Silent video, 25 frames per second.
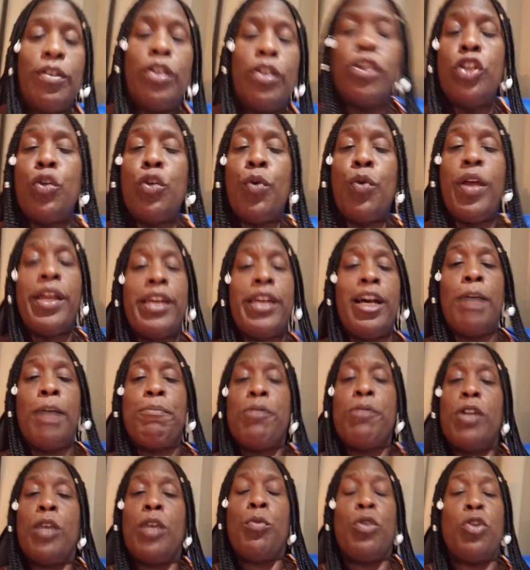You ain't gotta
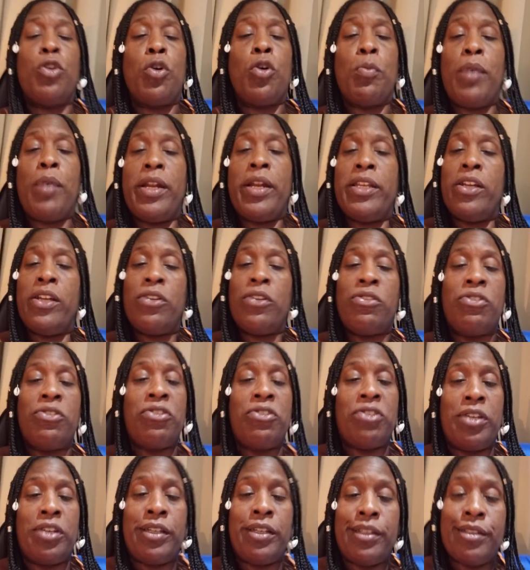put up with nobody else's
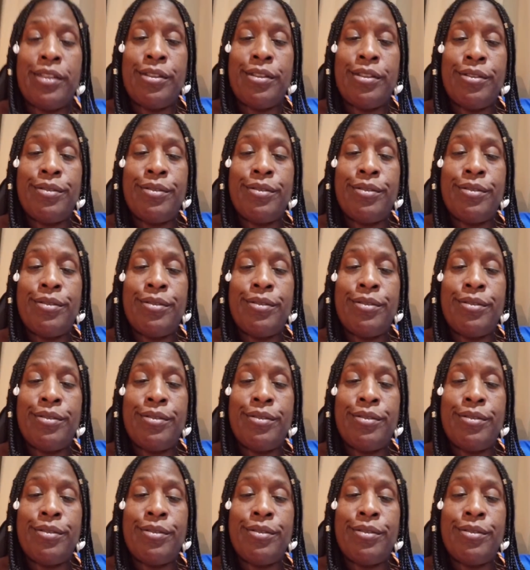shit.